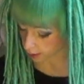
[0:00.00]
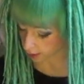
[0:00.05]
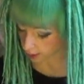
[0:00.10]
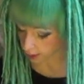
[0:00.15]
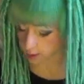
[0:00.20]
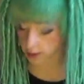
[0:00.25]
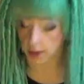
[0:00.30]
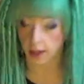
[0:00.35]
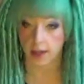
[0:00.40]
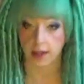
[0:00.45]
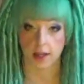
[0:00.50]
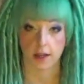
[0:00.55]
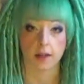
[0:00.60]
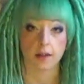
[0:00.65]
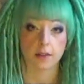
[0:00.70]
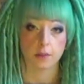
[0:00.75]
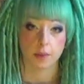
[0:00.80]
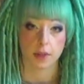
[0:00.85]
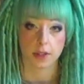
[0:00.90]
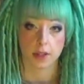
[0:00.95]
Uncanny
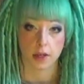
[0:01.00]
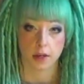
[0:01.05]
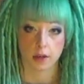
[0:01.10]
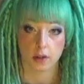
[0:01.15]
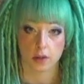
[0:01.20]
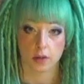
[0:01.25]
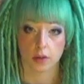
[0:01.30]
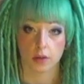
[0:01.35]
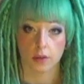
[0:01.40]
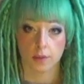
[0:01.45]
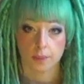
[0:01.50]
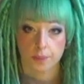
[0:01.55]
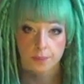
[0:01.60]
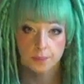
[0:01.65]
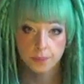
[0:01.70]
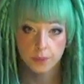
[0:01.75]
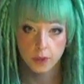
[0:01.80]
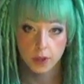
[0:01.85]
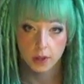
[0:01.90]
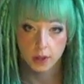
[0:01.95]
X-Men title
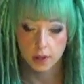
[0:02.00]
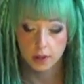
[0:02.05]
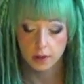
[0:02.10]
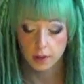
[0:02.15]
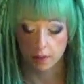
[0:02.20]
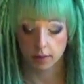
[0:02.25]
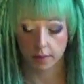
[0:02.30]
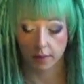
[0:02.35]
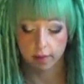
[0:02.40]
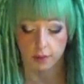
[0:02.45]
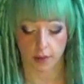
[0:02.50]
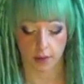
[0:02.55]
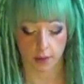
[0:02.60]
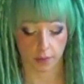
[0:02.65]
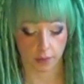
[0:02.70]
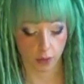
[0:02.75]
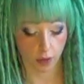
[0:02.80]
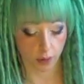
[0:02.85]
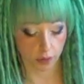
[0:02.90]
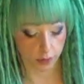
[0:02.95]
is
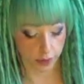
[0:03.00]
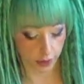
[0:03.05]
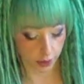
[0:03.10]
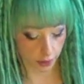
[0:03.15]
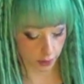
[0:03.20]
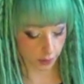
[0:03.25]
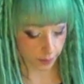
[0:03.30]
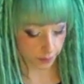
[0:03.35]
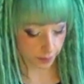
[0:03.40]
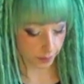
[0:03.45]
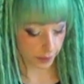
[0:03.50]
involved here.